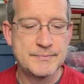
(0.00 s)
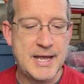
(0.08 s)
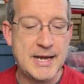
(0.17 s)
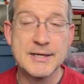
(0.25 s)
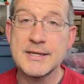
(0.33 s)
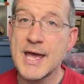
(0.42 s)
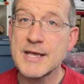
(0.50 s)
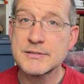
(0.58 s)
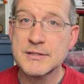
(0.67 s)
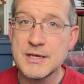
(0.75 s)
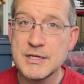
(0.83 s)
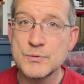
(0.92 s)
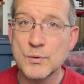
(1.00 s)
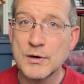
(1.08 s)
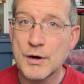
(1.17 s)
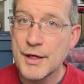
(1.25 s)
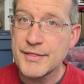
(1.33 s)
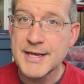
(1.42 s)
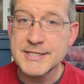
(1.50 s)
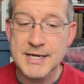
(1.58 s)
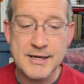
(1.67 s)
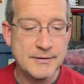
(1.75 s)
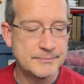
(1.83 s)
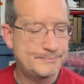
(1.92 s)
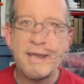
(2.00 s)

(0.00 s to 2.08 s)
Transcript: And yes, these were authentic.